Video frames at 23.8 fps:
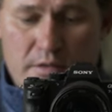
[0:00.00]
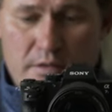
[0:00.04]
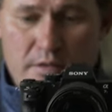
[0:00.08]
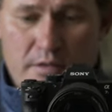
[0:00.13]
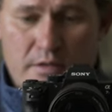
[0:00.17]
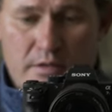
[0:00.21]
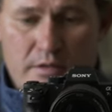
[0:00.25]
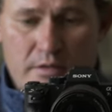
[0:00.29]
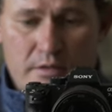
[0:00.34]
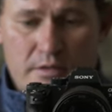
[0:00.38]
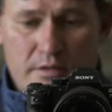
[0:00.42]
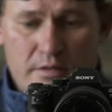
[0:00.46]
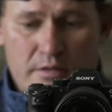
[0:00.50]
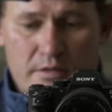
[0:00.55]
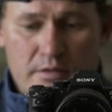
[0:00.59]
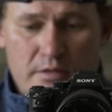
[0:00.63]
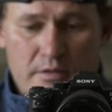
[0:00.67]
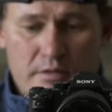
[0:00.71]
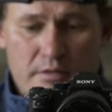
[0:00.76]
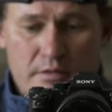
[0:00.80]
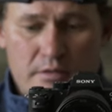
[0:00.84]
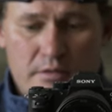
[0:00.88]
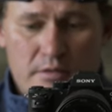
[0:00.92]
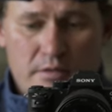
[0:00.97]
Okay.
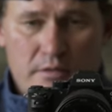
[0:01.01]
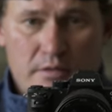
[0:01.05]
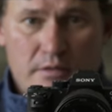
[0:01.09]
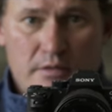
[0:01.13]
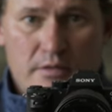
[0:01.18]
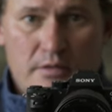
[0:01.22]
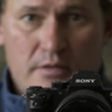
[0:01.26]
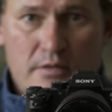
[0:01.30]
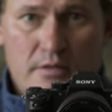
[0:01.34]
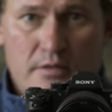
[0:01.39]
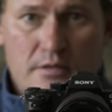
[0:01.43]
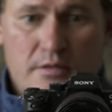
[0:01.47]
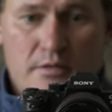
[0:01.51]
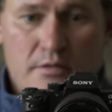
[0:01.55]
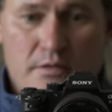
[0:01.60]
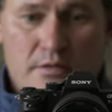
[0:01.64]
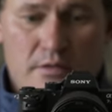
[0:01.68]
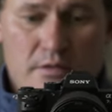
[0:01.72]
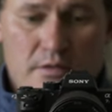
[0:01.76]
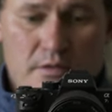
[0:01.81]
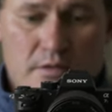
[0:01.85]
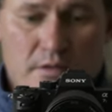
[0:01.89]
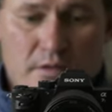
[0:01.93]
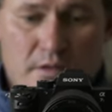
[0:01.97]

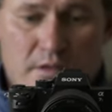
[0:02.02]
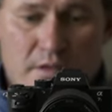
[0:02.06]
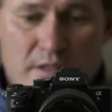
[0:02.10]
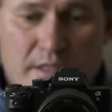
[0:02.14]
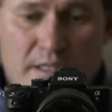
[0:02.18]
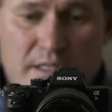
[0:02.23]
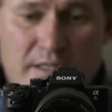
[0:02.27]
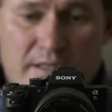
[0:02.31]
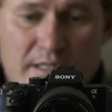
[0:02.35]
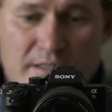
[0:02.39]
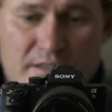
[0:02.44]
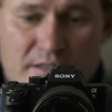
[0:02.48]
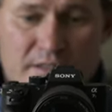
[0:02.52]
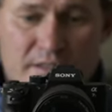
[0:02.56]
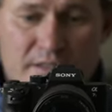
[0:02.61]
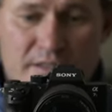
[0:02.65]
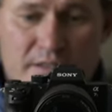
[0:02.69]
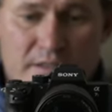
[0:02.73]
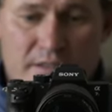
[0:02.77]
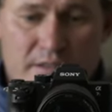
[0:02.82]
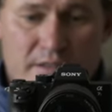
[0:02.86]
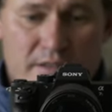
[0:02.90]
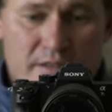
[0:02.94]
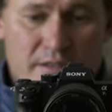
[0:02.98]
All right, that's
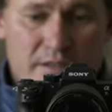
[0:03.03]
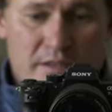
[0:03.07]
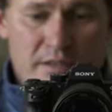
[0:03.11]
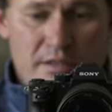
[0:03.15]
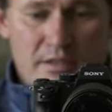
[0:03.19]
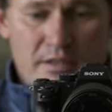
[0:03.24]
good.